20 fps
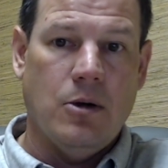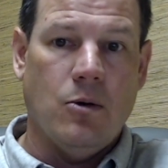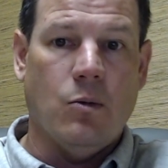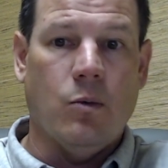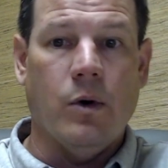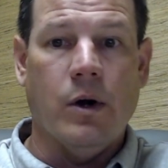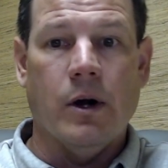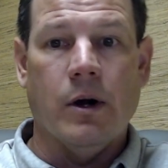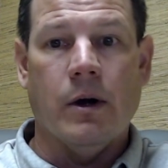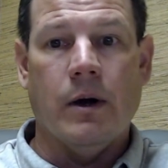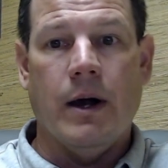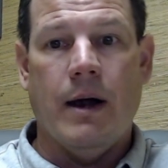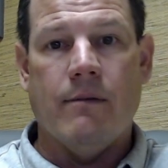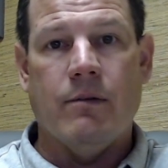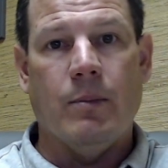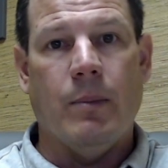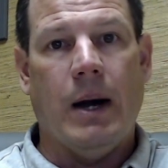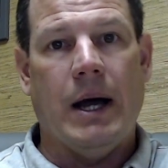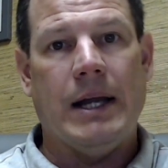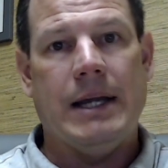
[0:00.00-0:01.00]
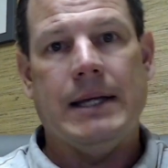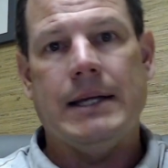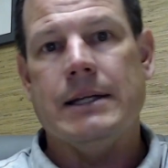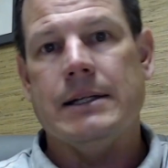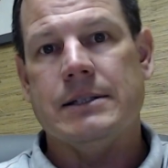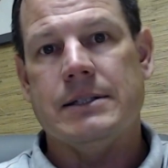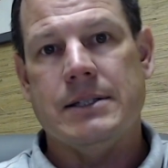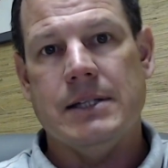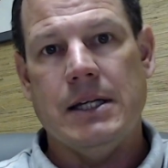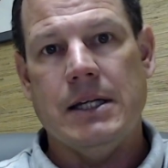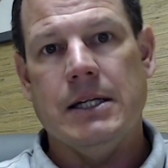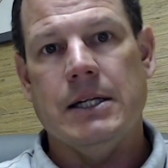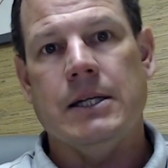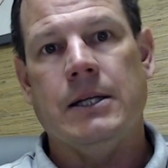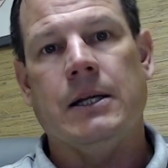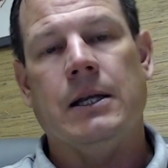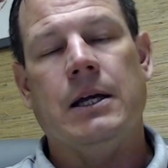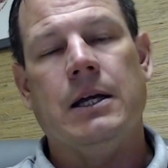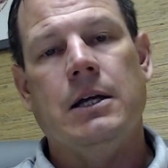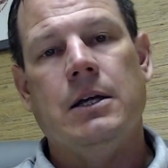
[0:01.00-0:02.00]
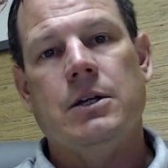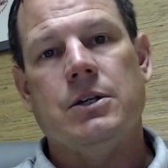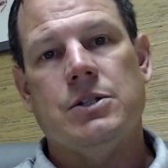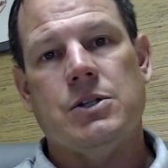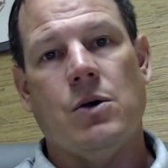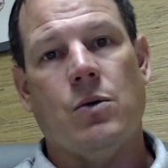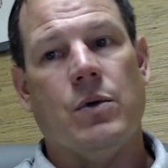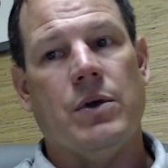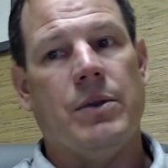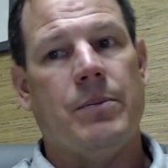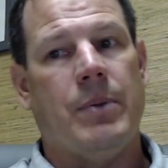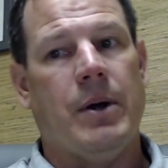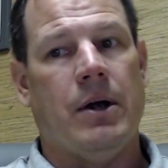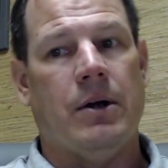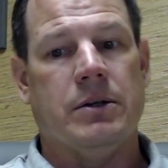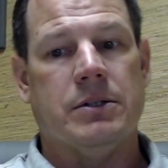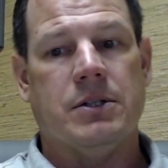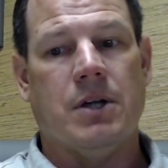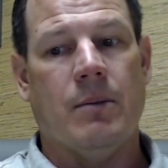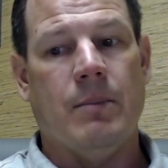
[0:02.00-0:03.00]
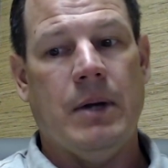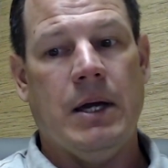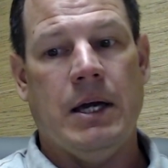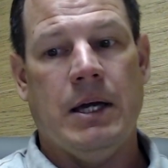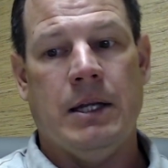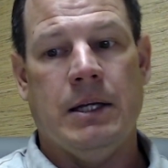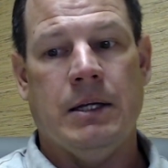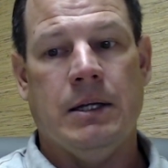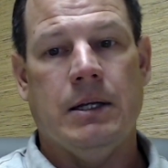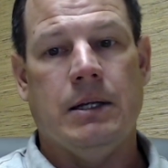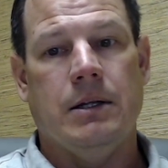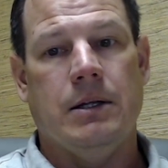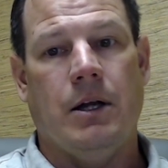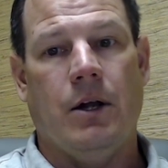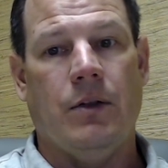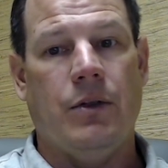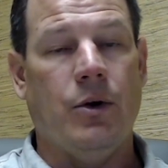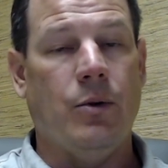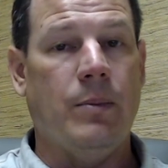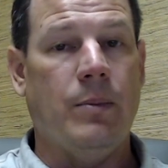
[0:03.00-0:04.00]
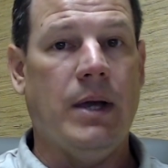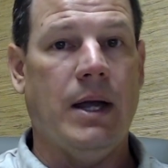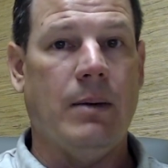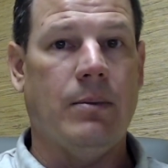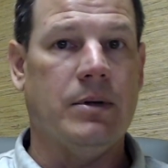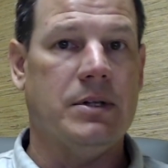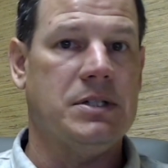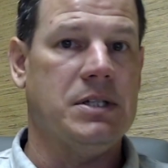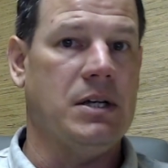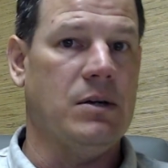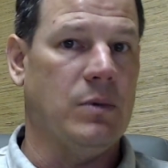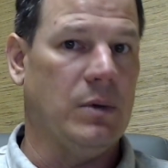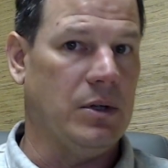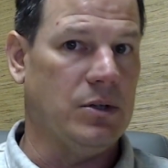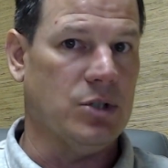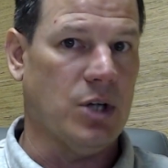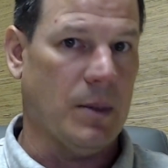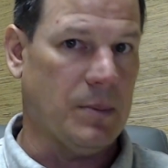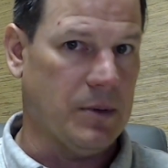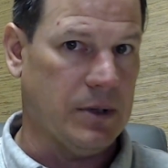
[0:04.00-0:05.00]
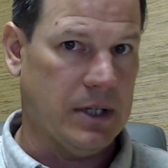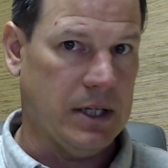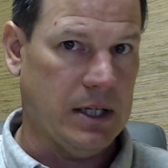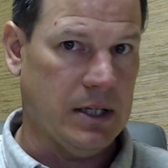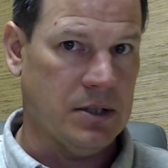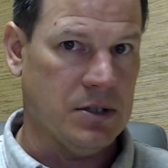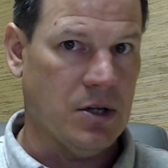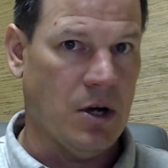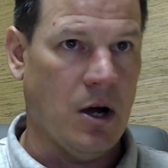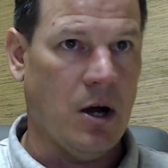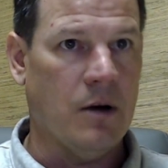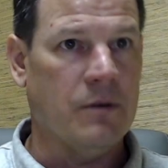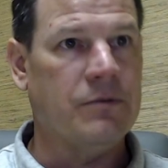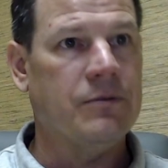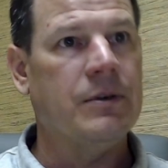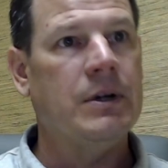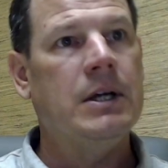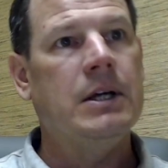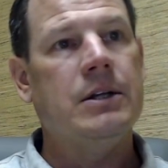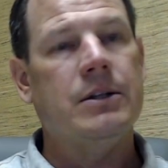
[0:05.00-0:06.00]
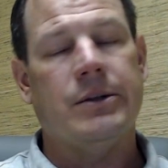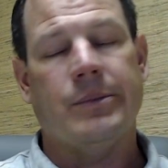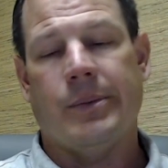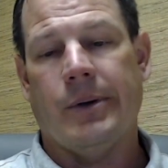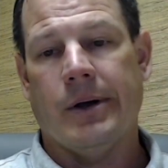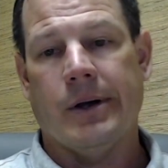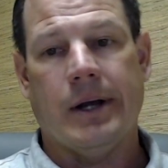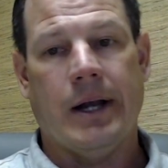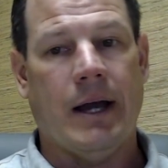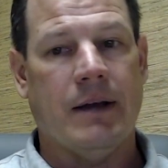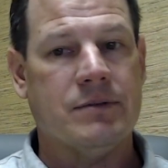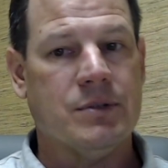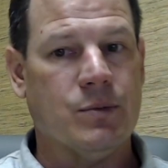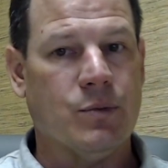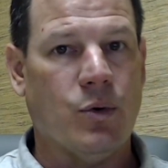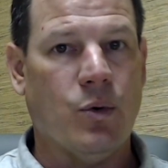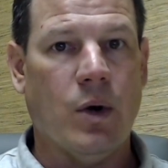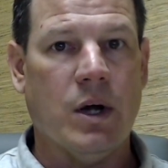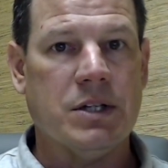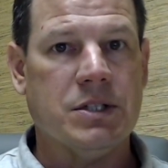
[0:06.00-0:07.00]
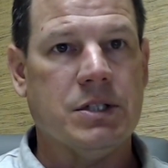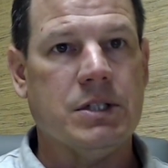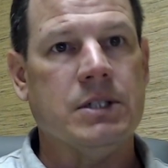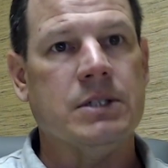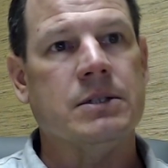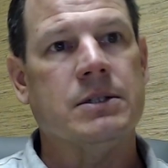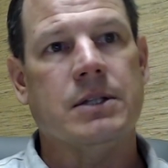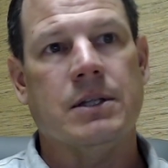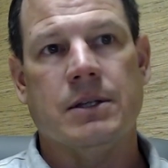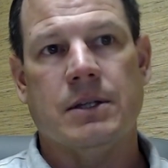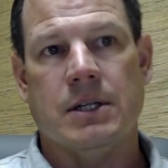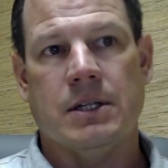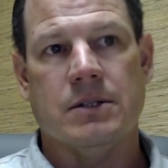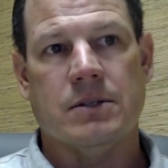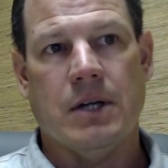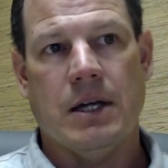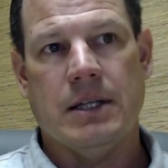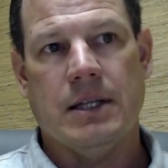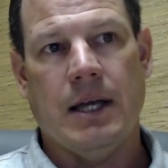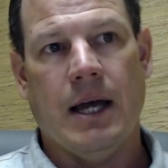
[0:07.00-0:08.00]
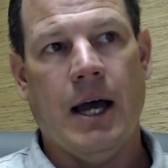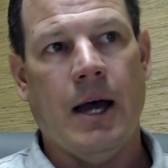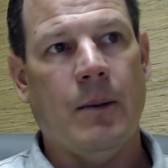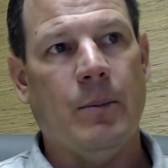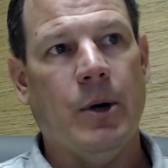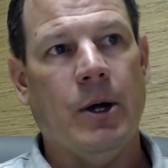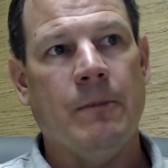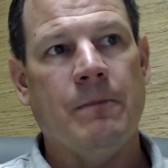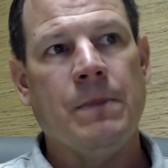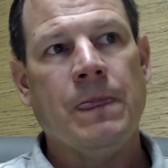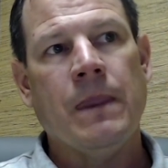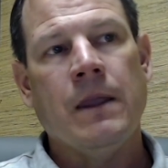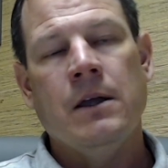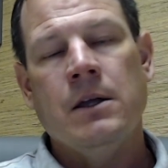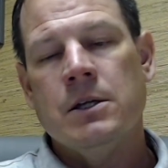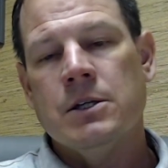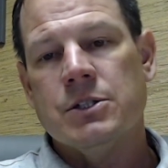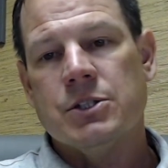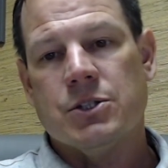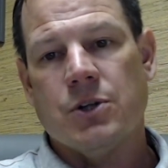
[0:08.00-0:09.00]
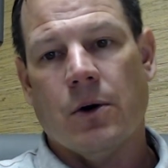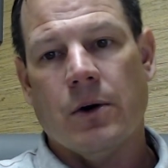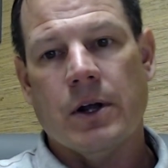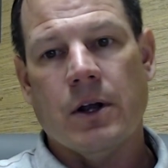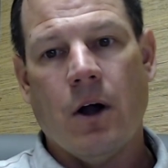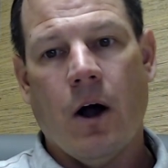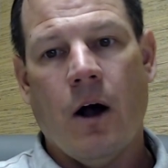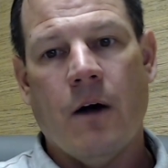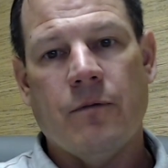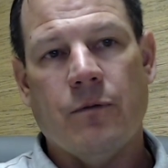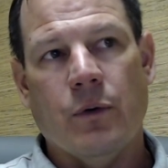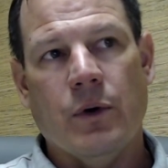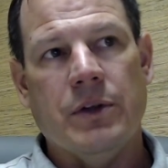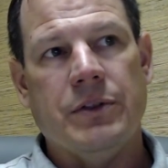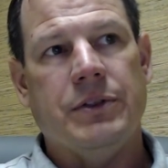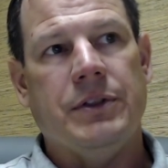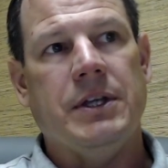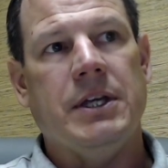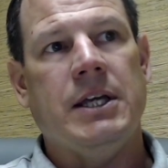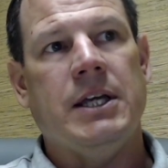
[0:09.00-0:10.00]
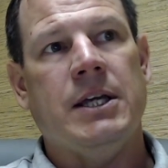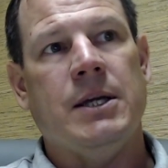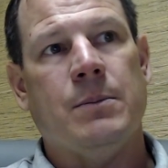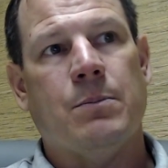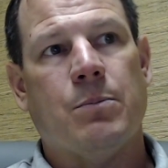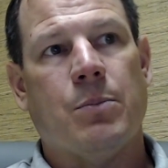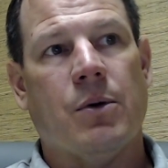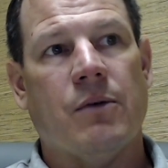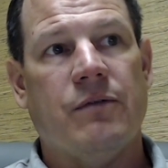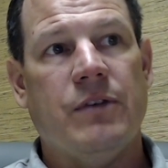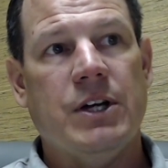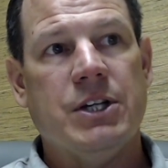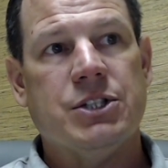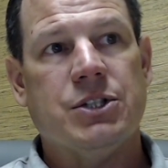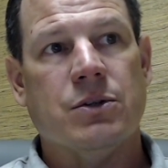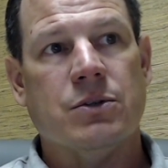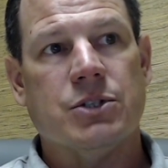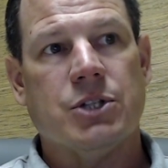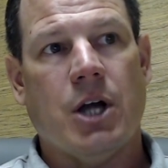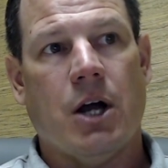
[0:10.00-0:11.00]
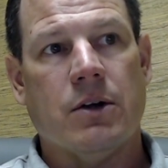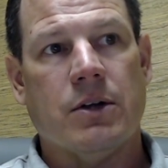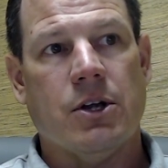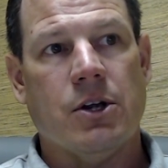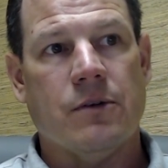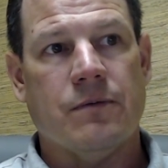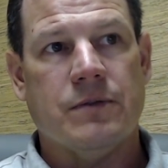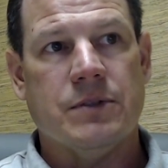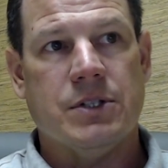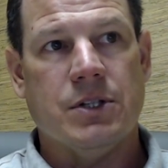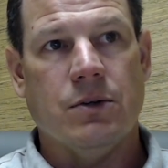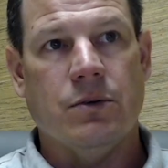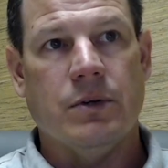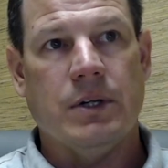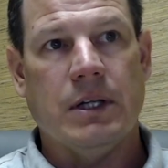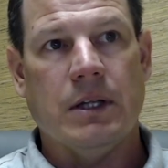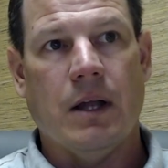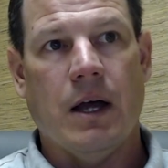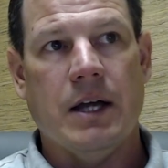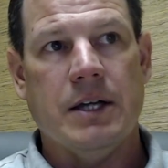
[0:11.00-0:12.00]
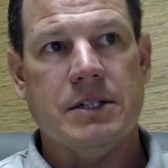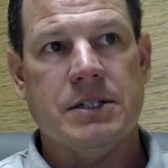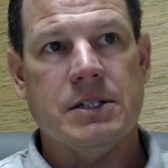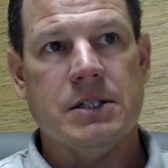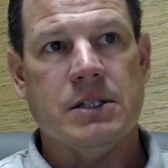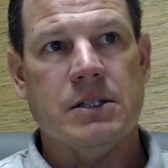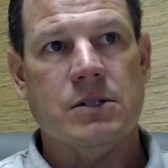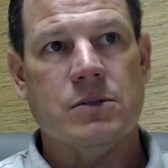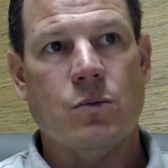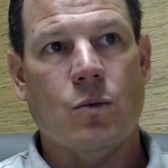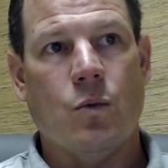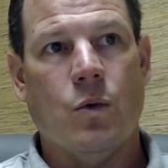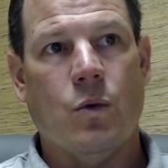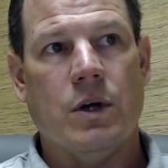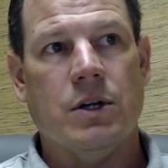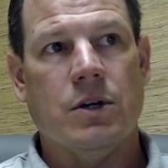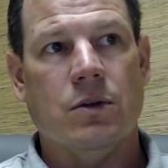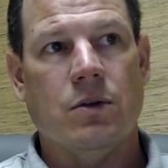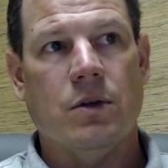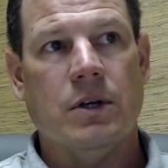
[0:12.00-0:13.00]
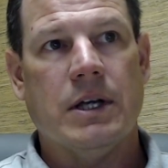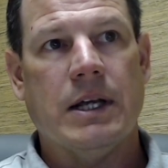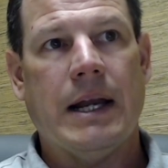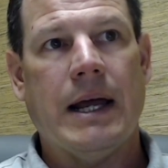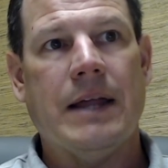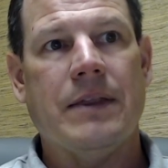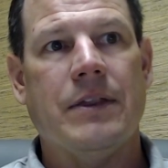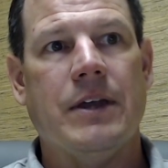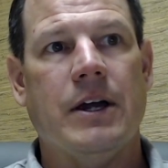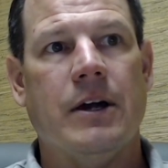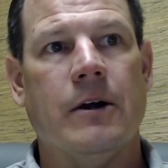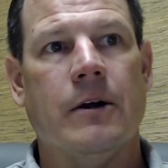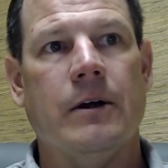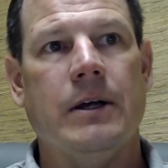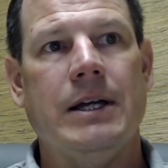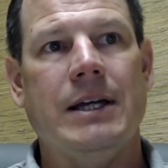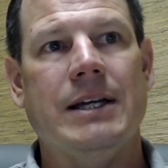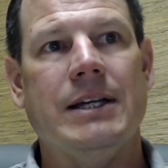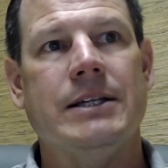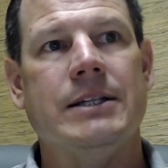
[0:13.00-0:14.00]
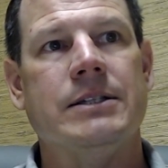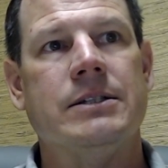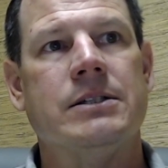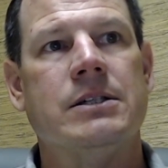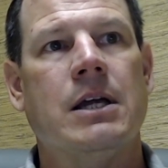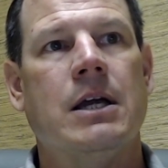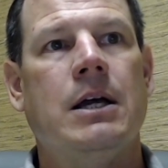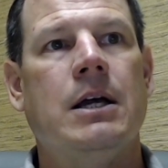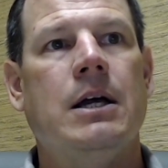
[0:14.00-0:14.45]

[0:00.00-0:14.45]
where everybody can see it. So when the parents come in, they'll be able to see it when they drop their kids off. They're probably going to have some questions and things like that. But starting off with the provisional child care facility license, what you're looking at there is